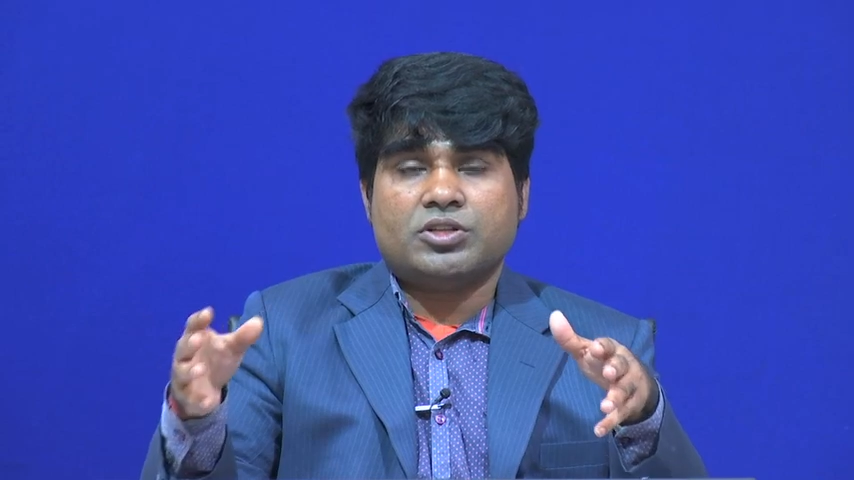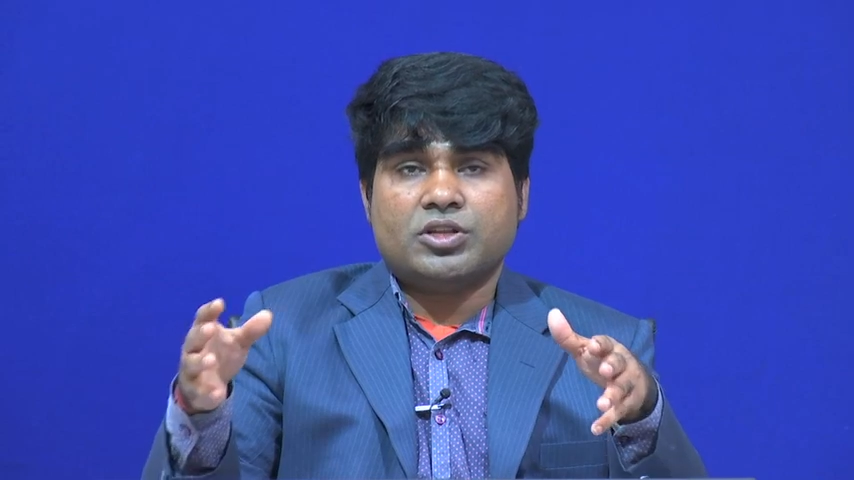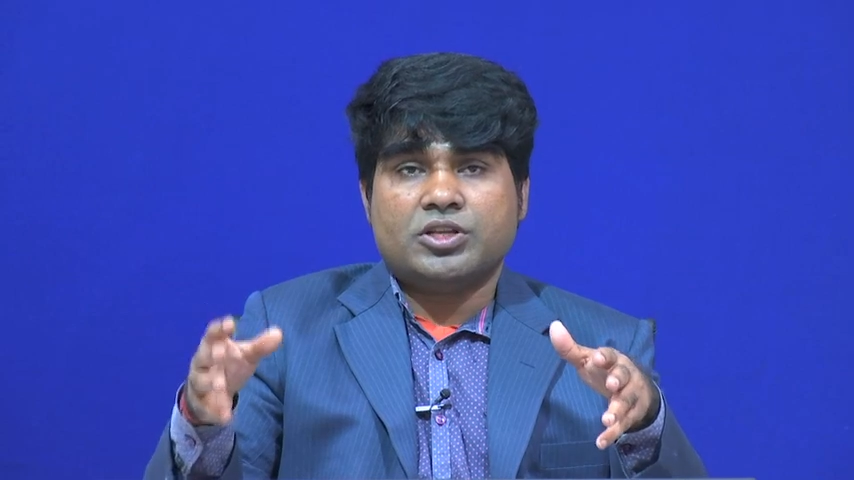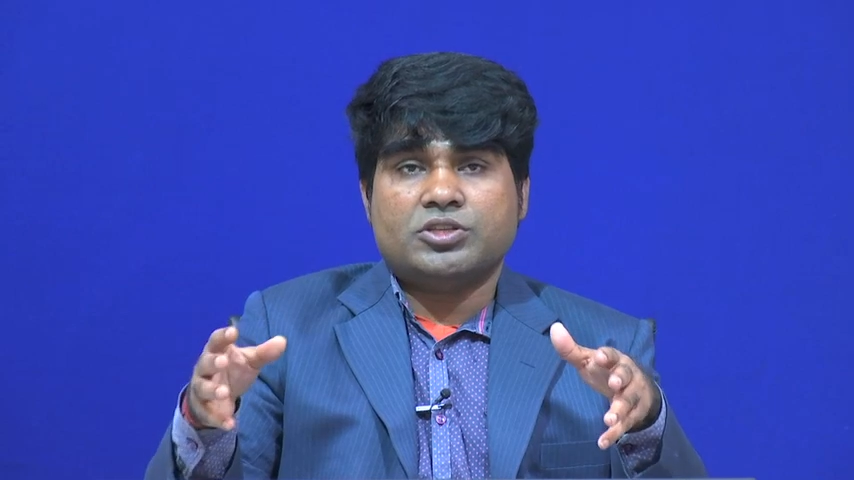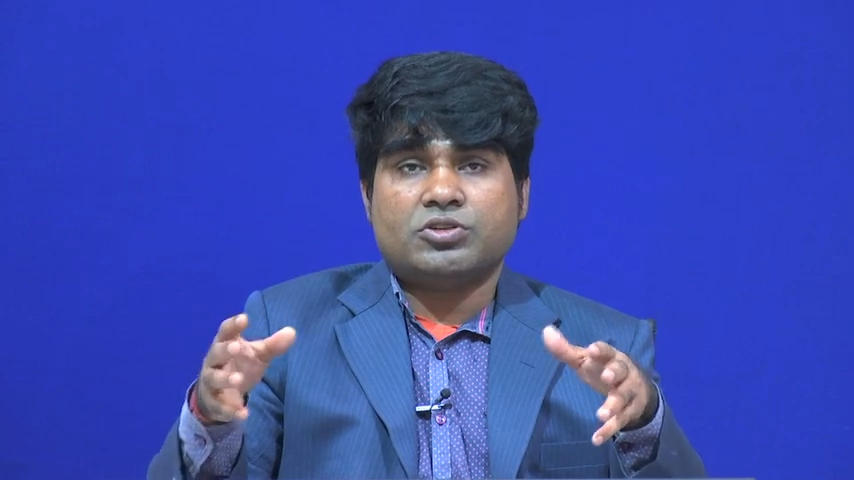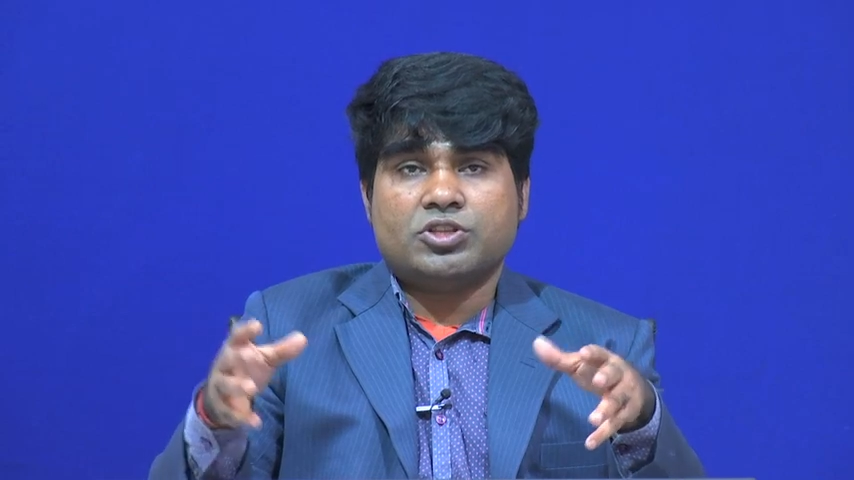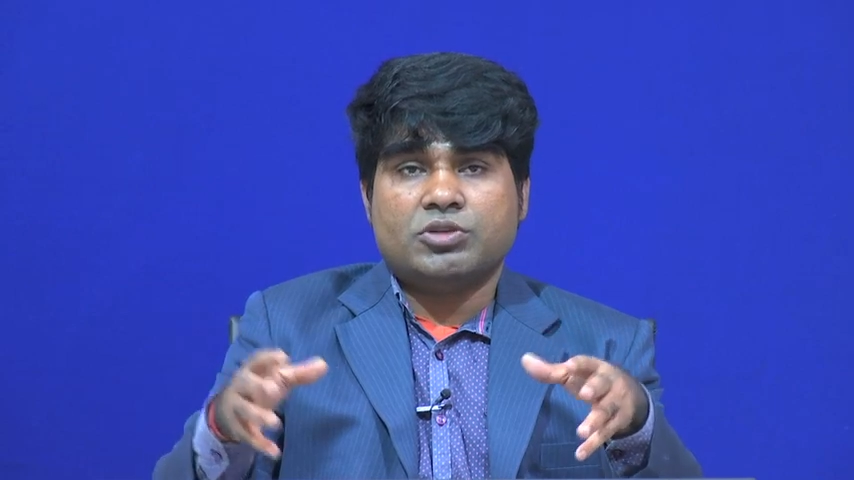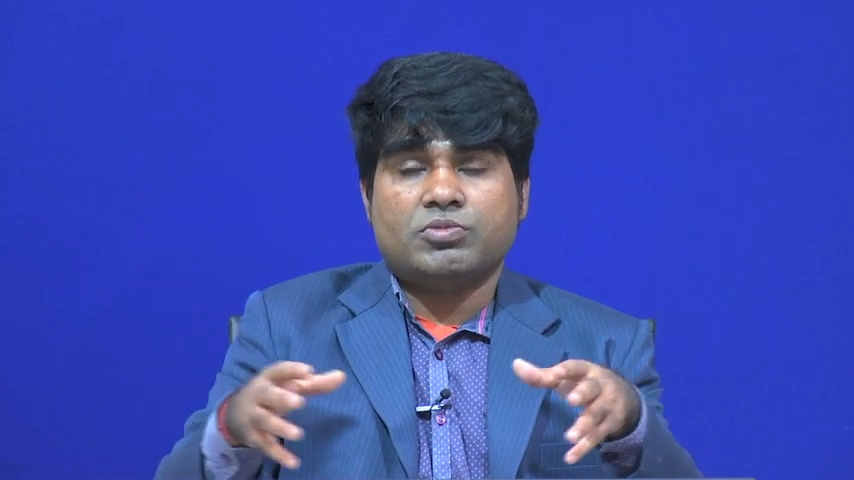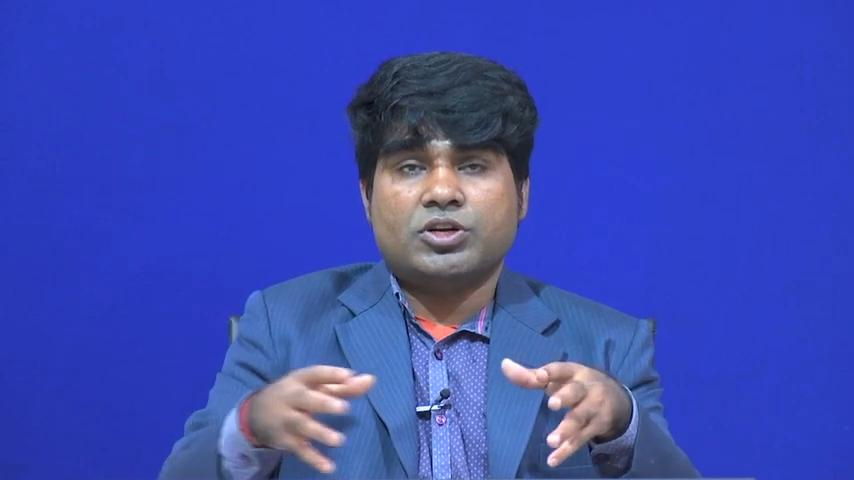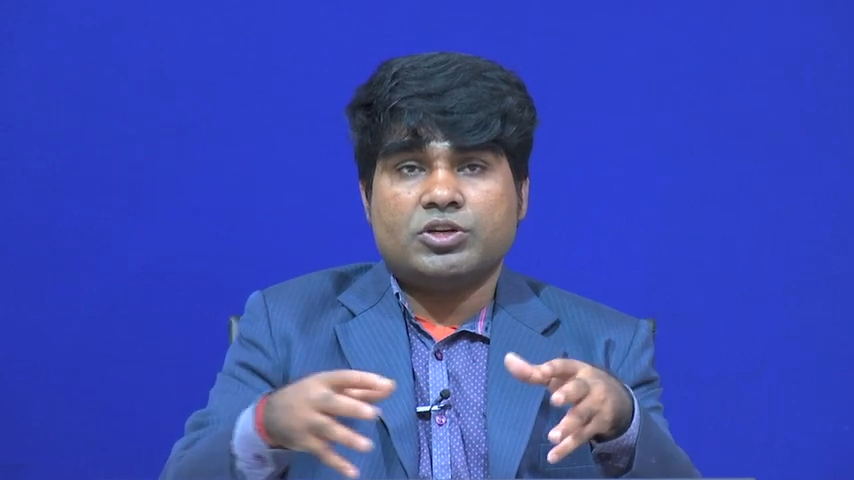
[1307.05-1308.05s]
that is
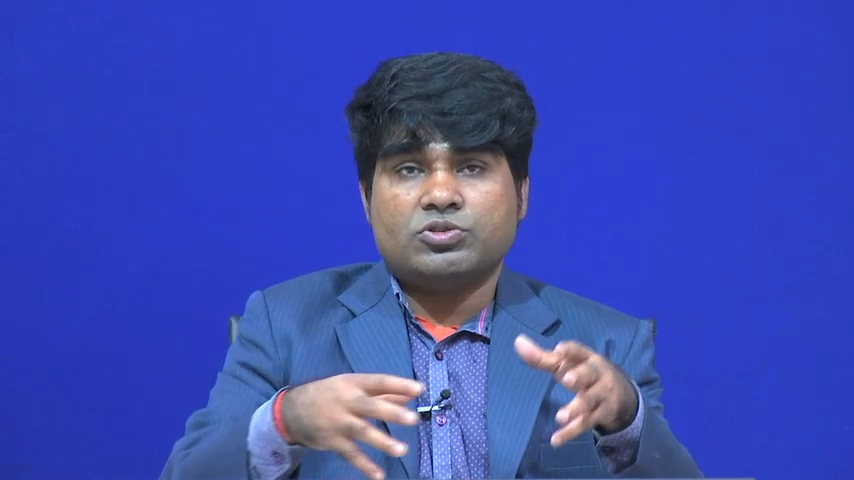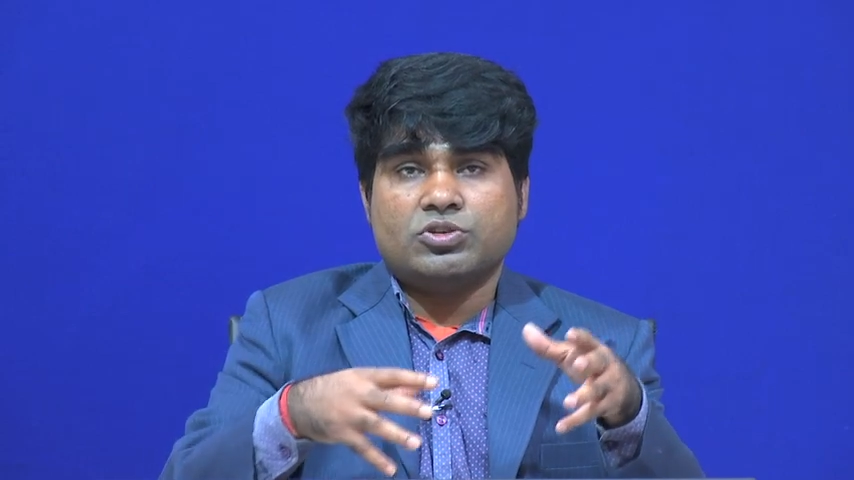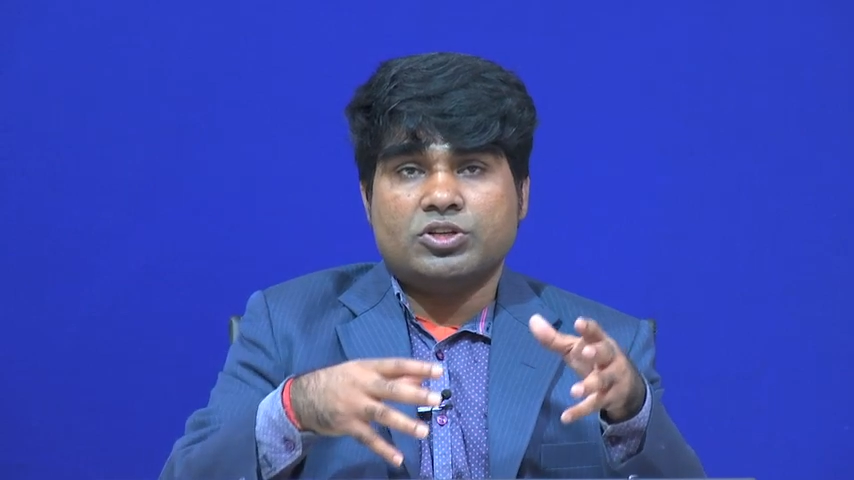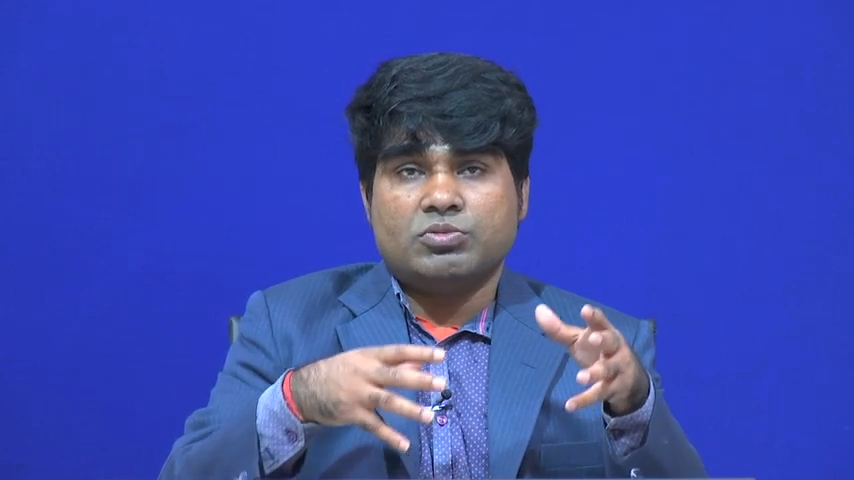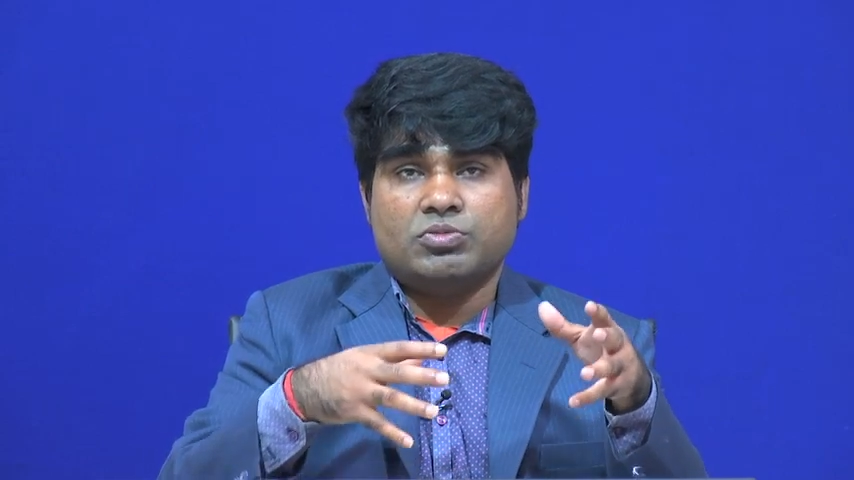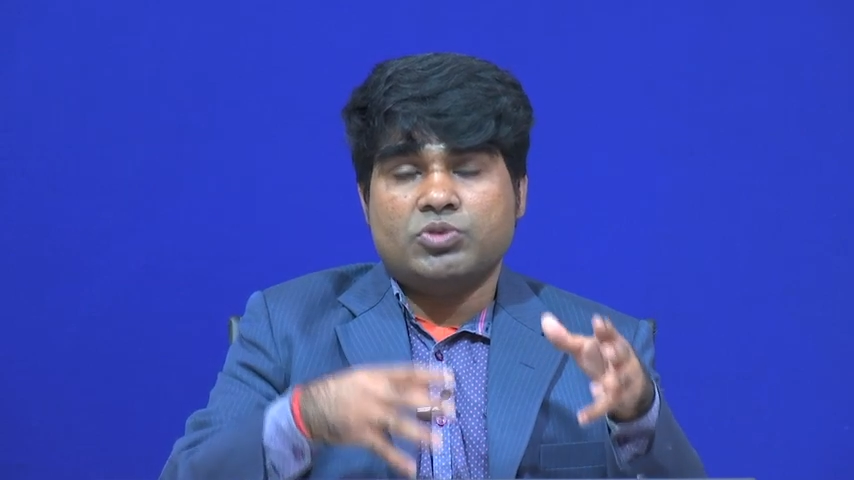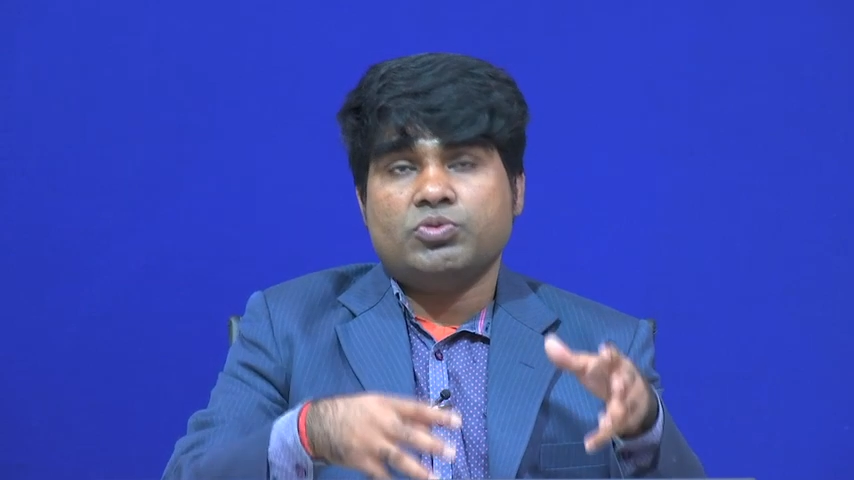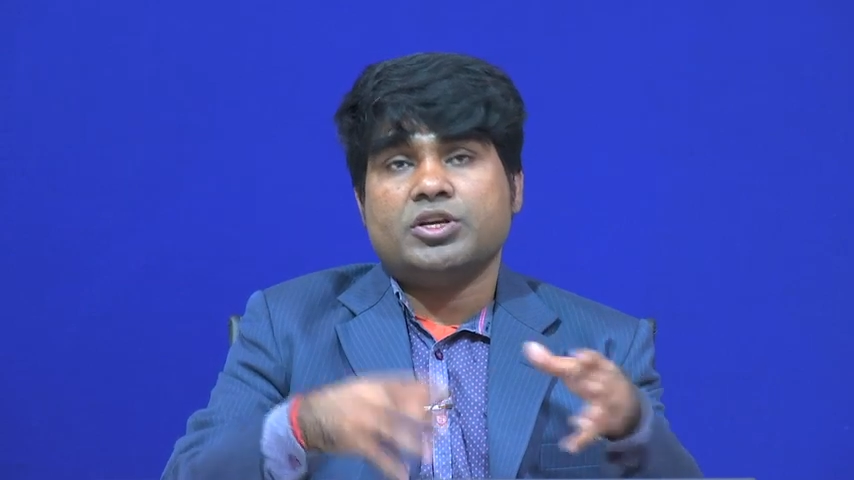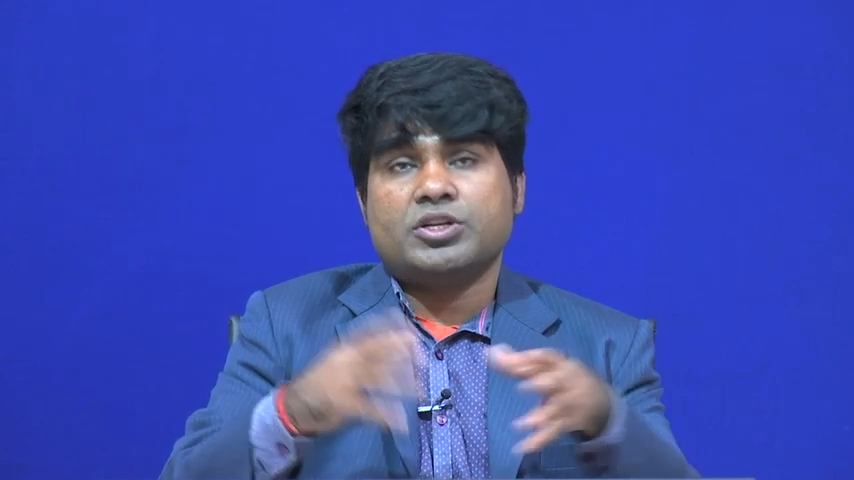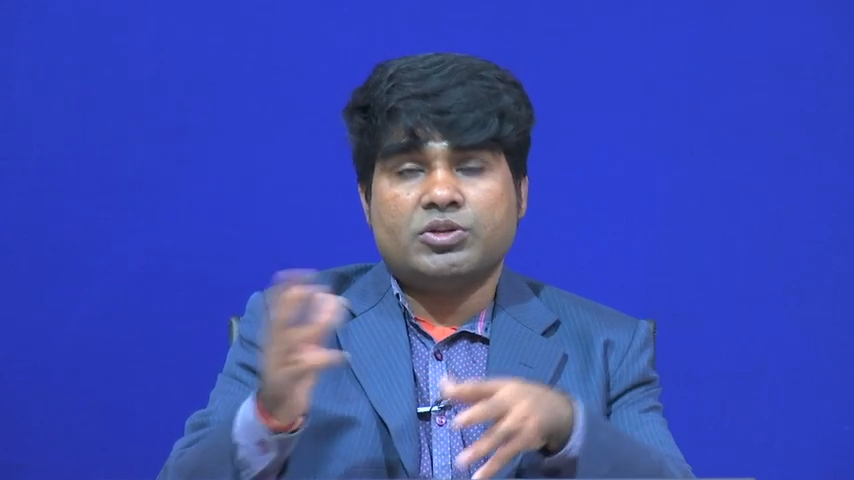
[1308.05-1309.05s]
nothing but actually
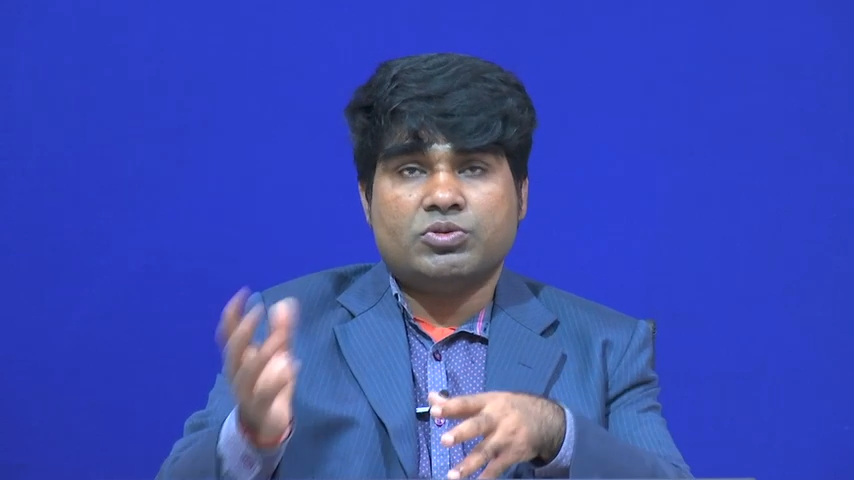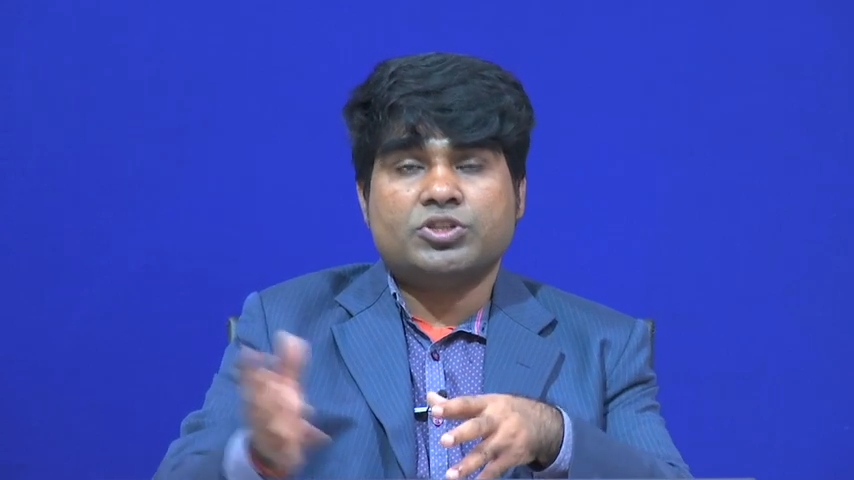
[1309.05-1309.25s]
mu and